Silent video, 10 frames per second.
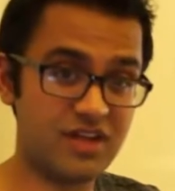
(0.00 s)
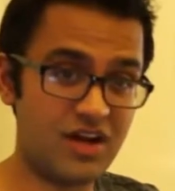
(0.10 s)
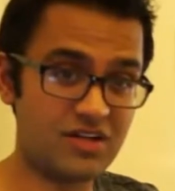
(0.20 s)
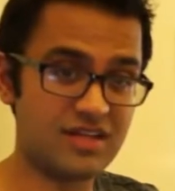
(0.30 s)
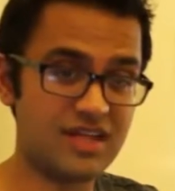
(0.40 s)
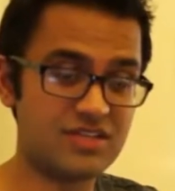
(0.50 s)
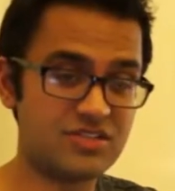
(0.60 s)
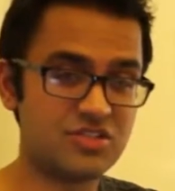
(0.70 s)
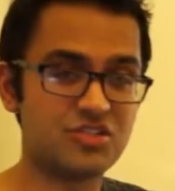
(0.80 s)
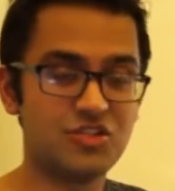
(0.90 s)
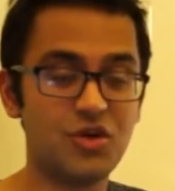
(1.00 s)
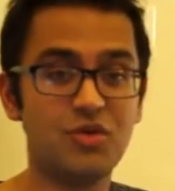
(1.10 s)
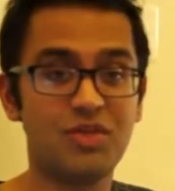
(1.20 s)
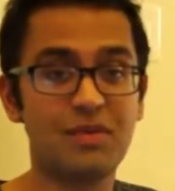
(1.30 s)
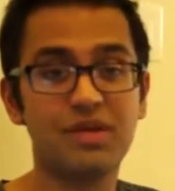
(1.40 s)
for the holidays to show
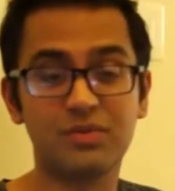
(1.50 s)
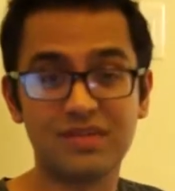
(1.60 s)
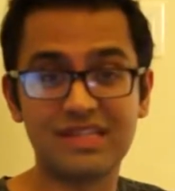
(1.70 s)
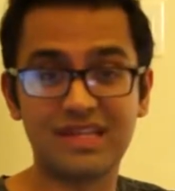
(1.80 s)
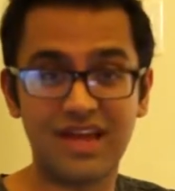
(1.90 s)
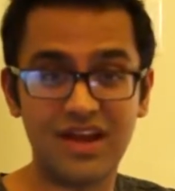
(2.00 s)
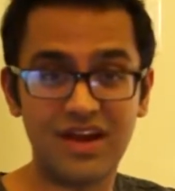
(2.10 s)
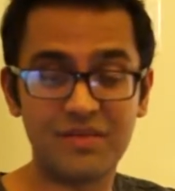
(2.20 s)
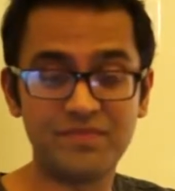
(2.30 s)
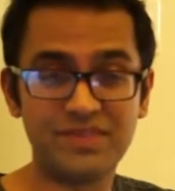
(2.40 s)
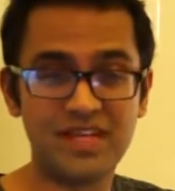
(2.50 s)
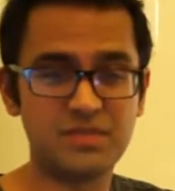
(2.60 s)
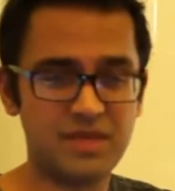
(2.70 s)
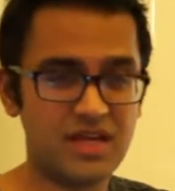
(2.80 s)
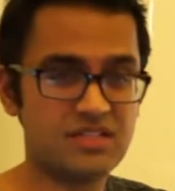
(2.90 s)
you that we really care.
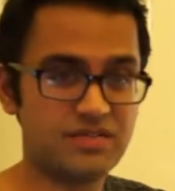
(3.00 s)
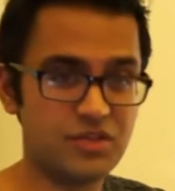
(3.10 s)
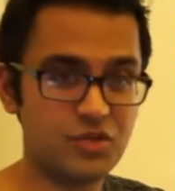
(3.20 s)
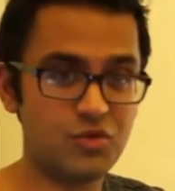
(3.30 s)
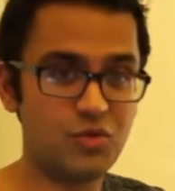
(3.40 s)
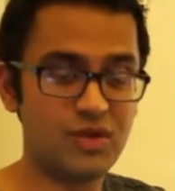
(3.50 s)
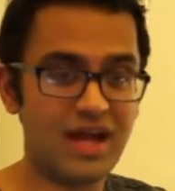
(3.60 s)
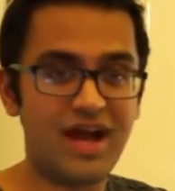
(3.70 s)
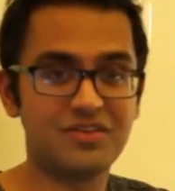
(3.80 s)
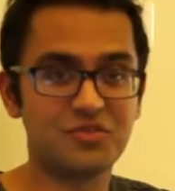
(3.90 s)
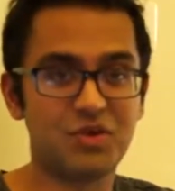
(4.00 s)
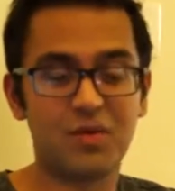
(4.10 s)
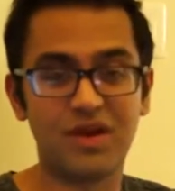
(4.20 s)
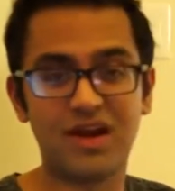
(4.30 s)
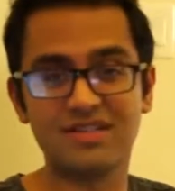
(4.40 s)
It's because of you we got to
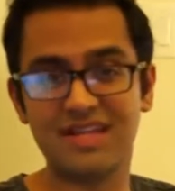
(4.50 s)
where we are